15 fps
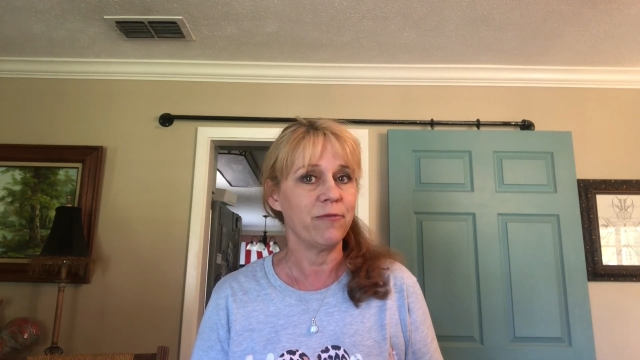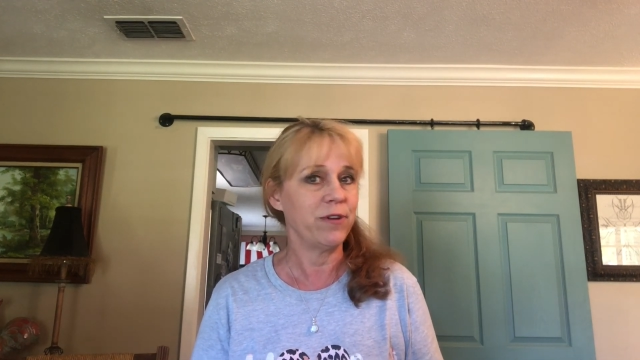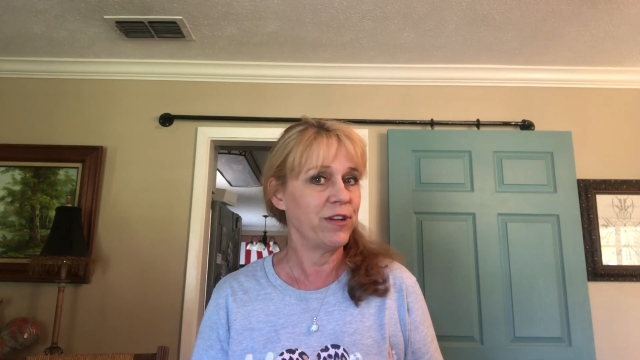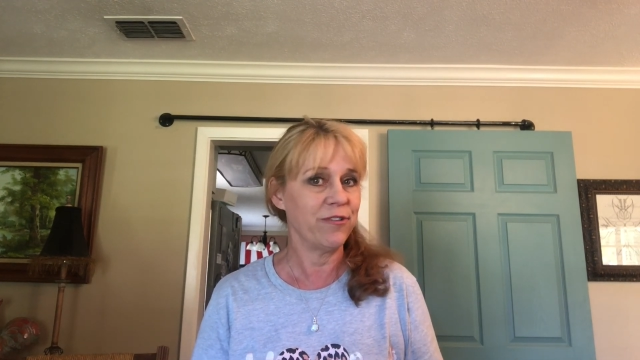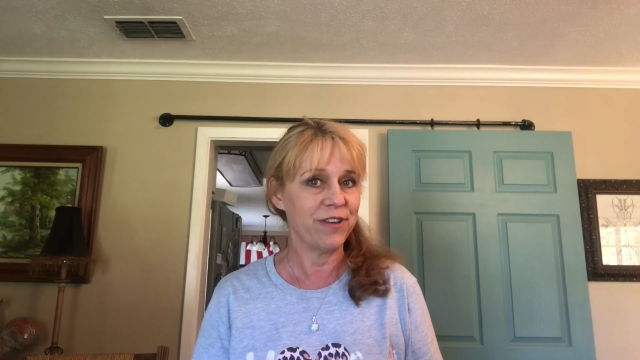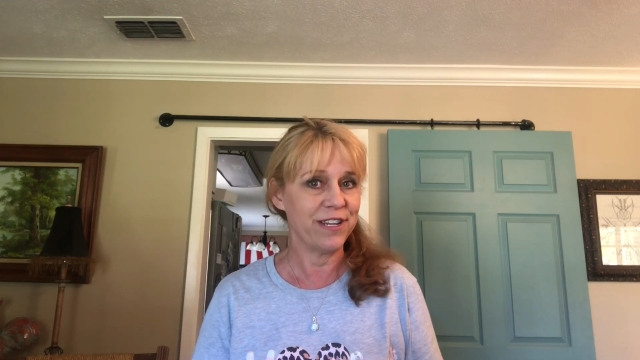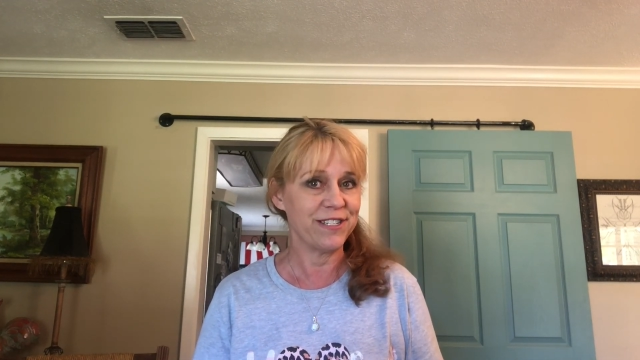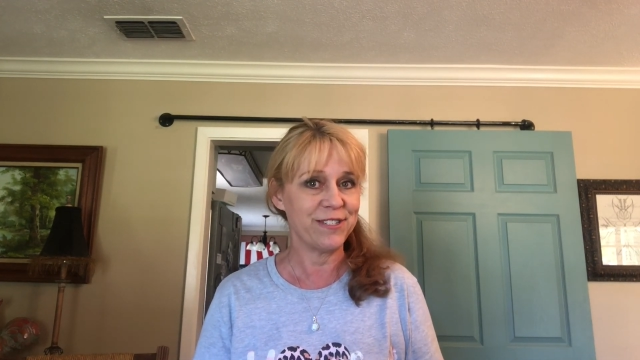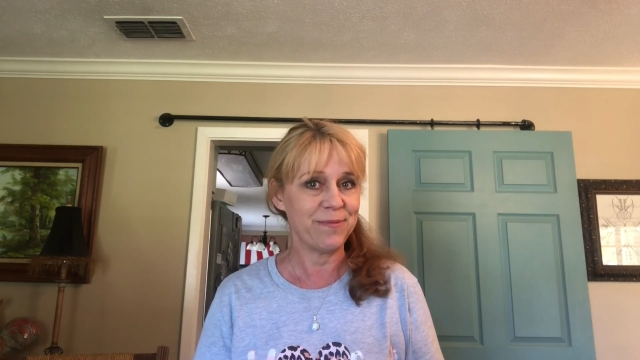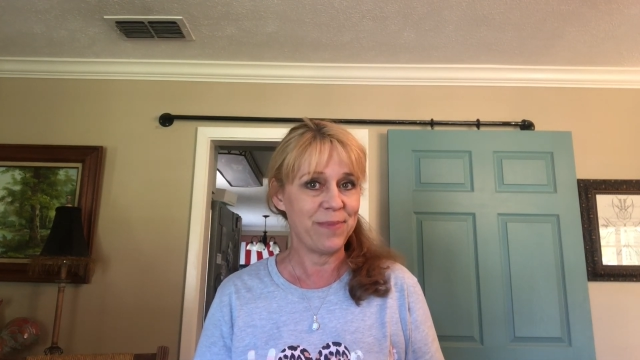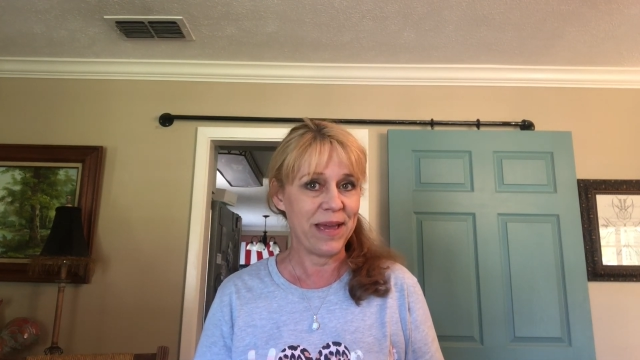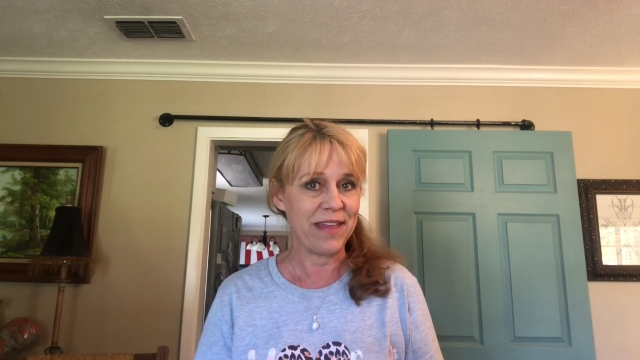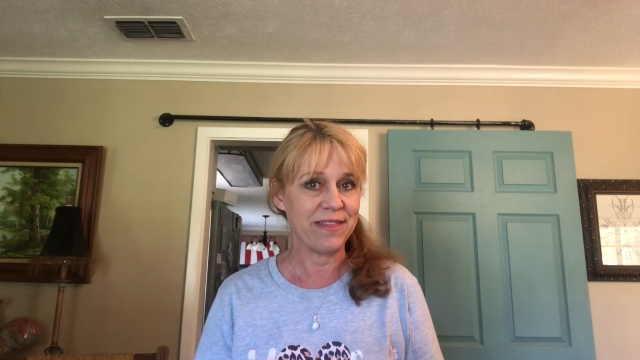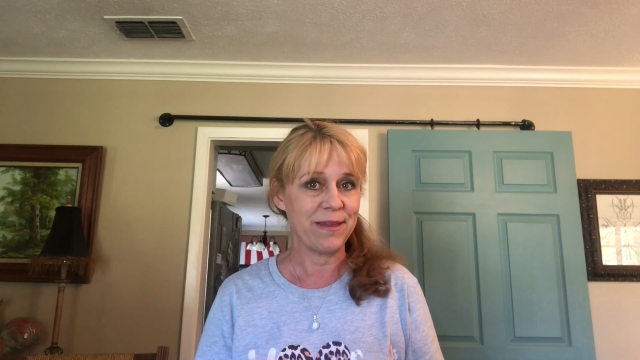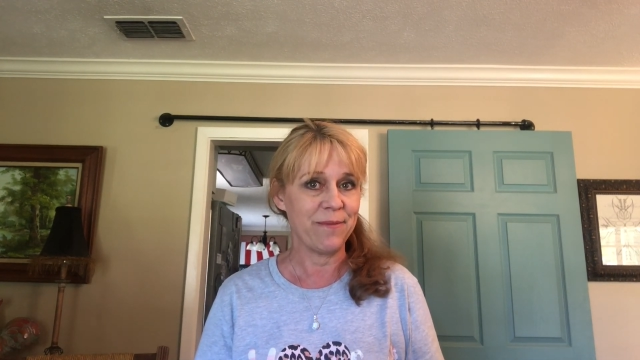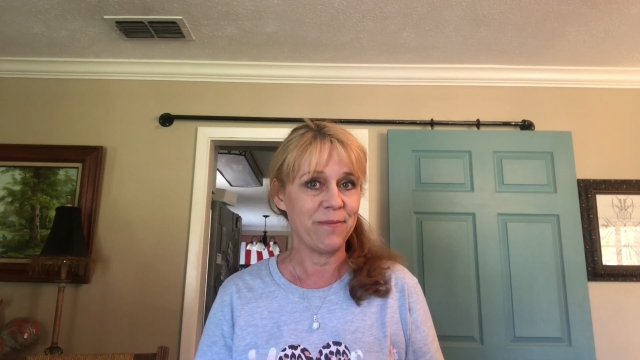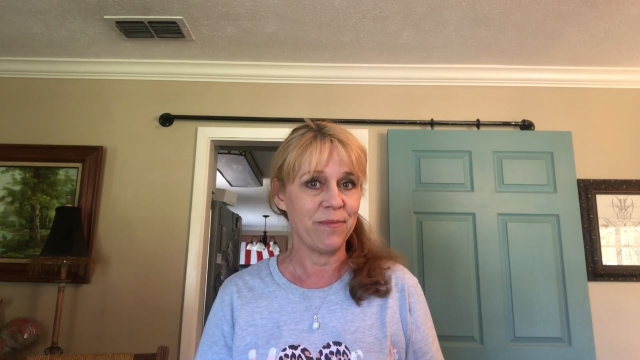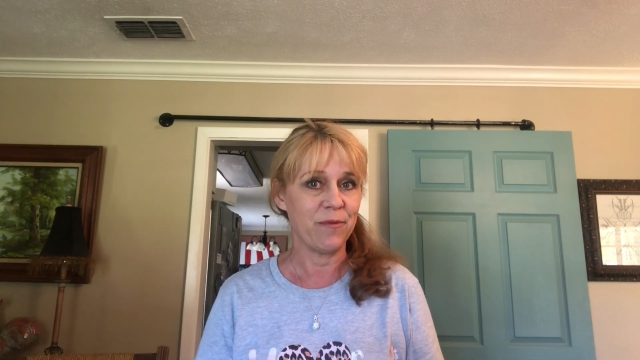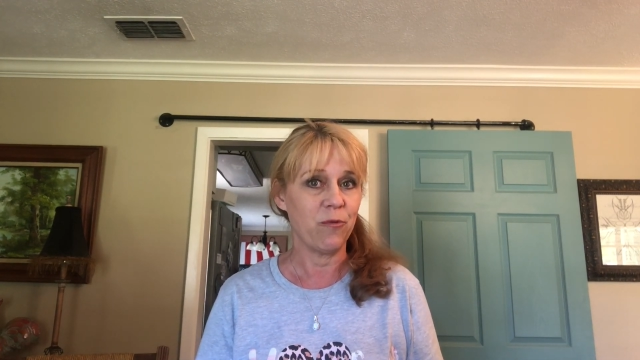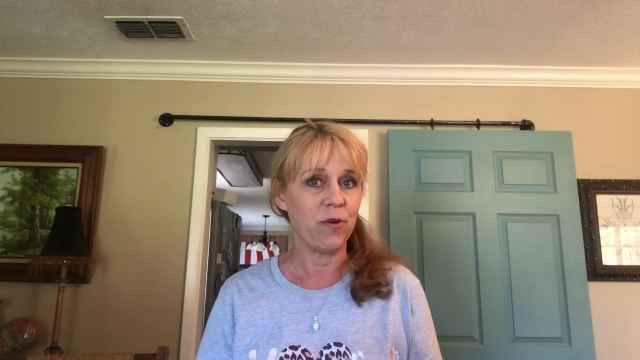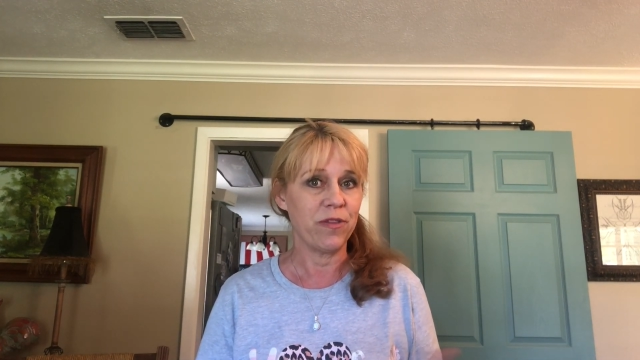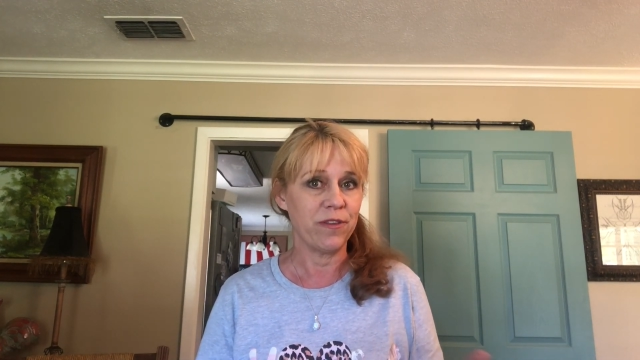We don't get to pet them
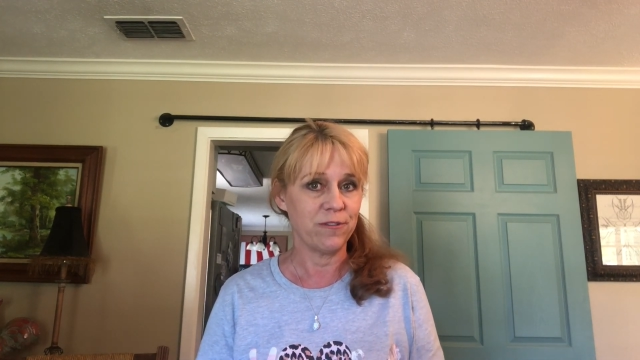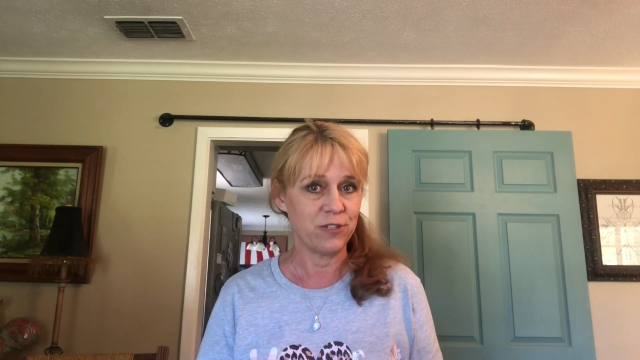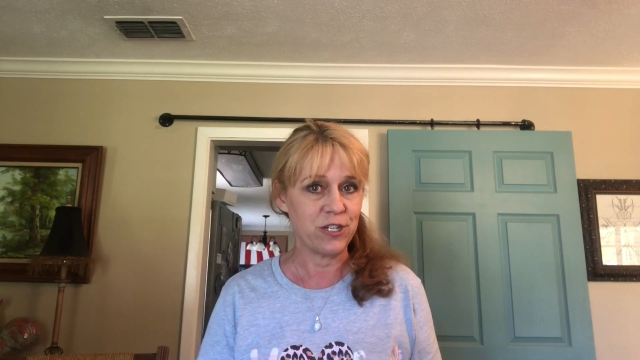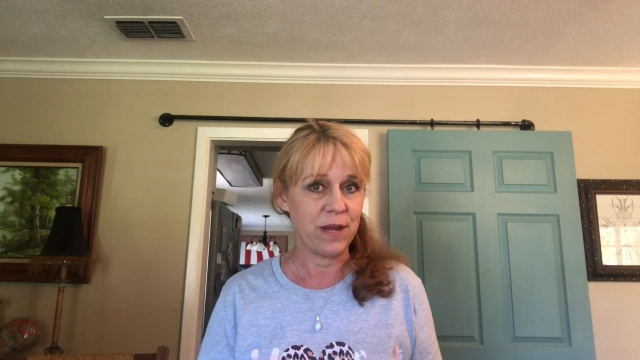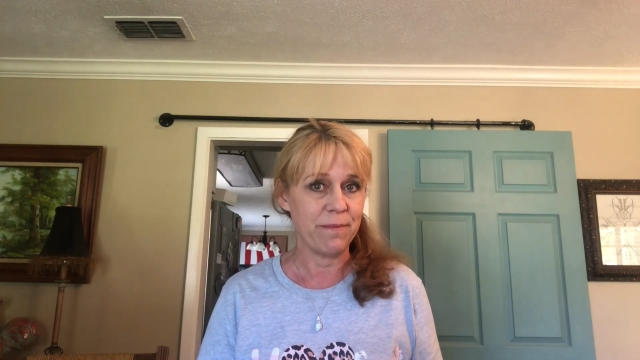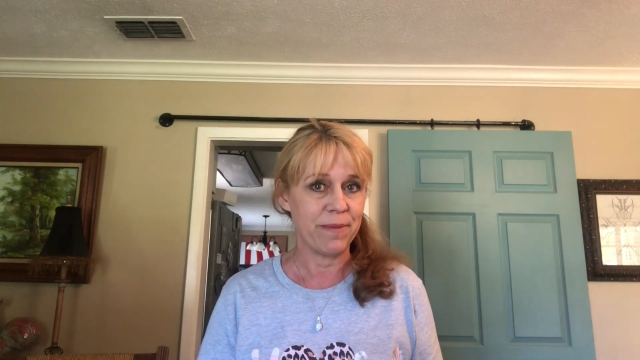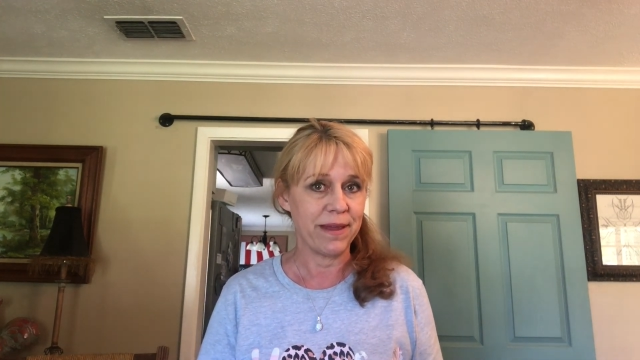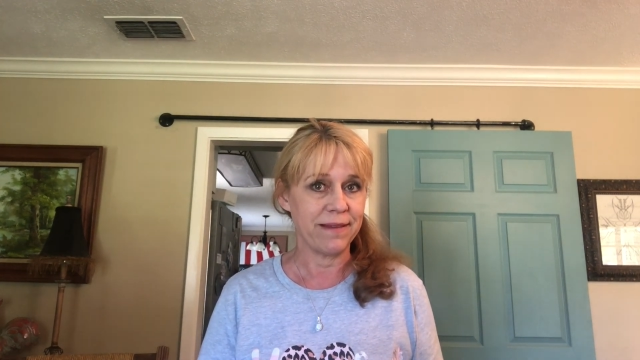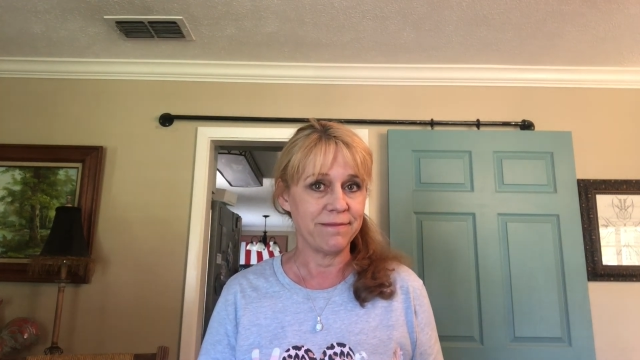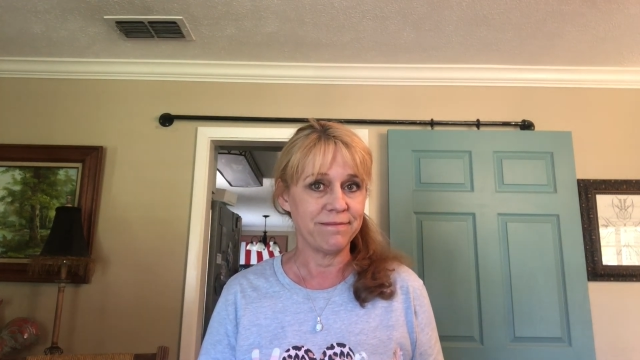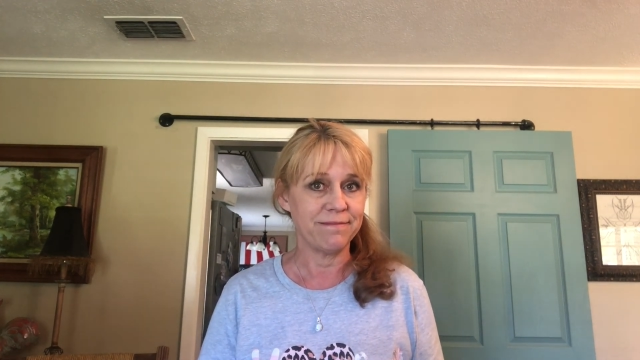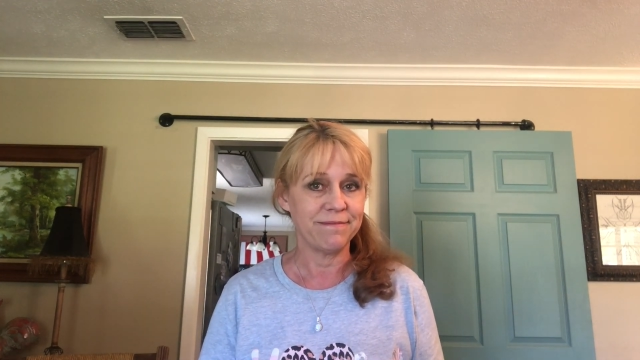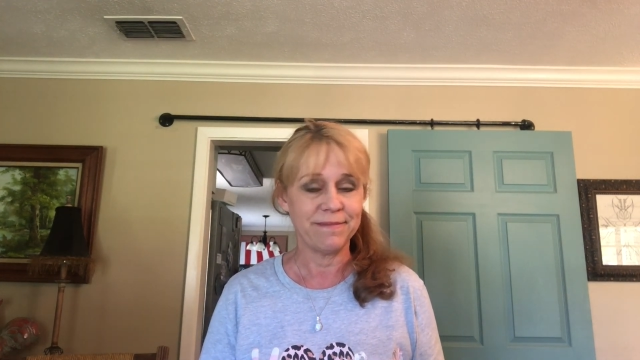when they're jumping.